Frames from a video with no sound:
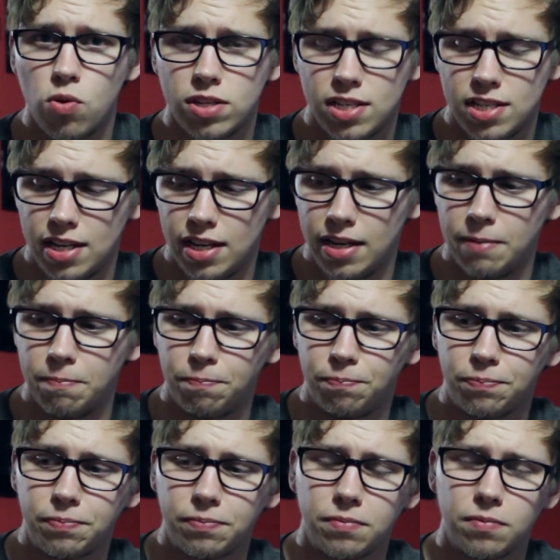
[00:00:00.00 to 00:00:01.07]
to see,
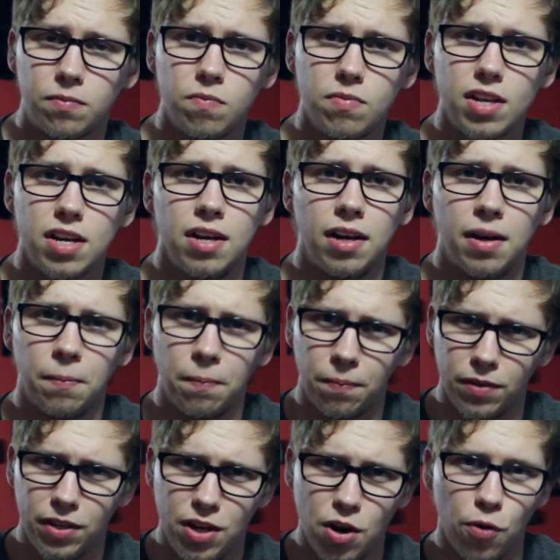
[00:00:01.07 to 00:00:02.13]

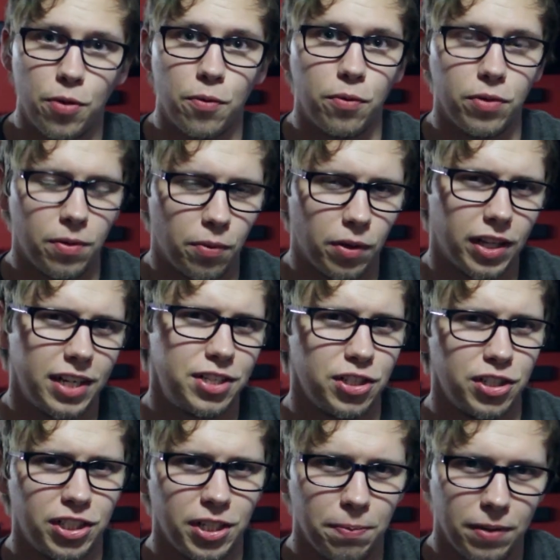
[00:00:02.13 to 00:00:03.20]
the
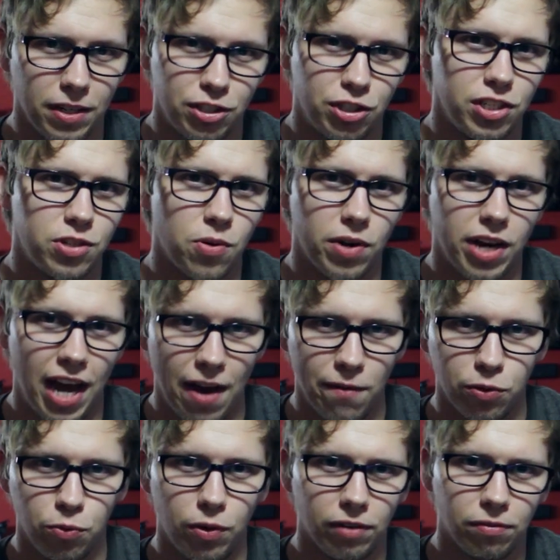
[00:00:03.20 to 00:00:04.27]
relationship that she's going to have
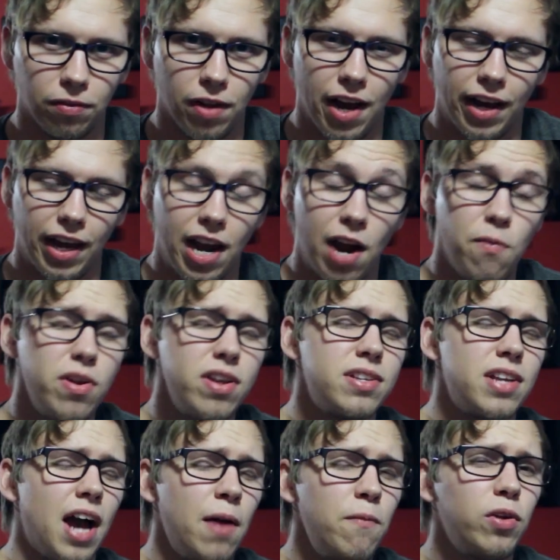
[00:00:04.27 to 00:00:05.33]
with Rick Flag. And
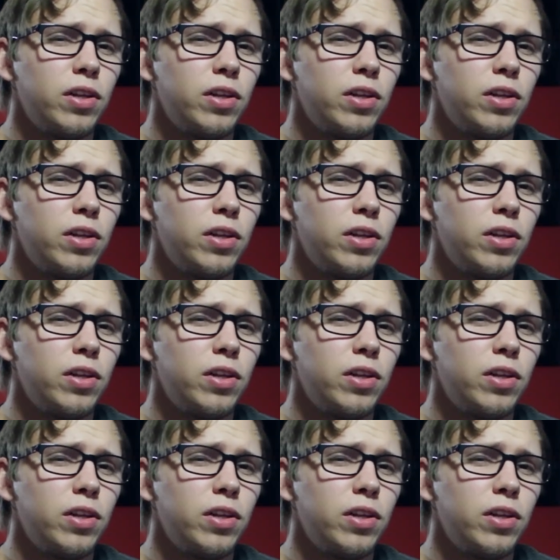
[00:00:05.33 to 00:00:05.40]
I'm